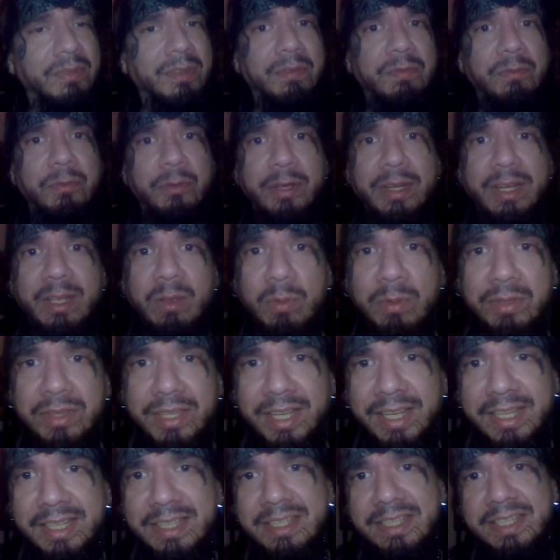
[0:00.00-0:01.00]
For anyone that
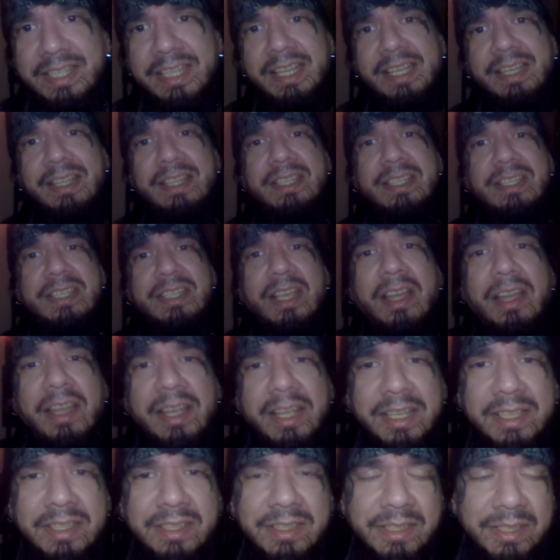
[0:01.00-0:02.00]
can see the
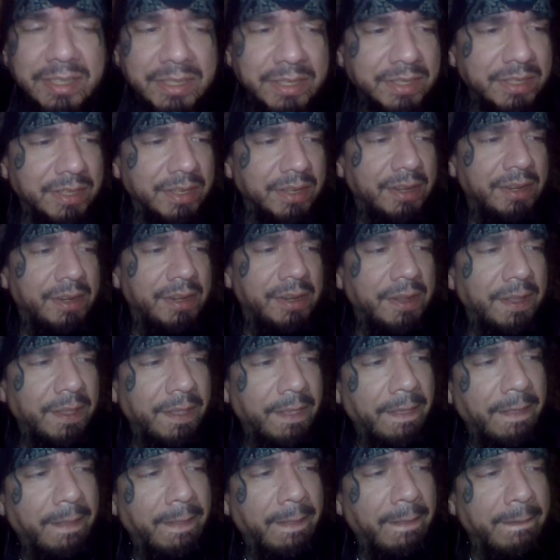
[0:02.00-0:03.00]
signs,
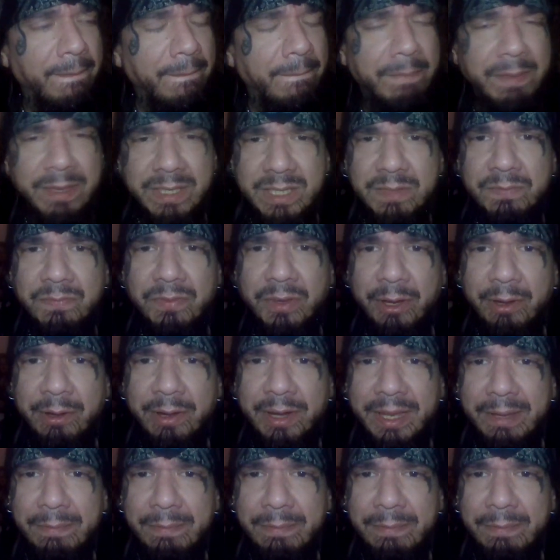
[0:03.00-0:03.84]
this very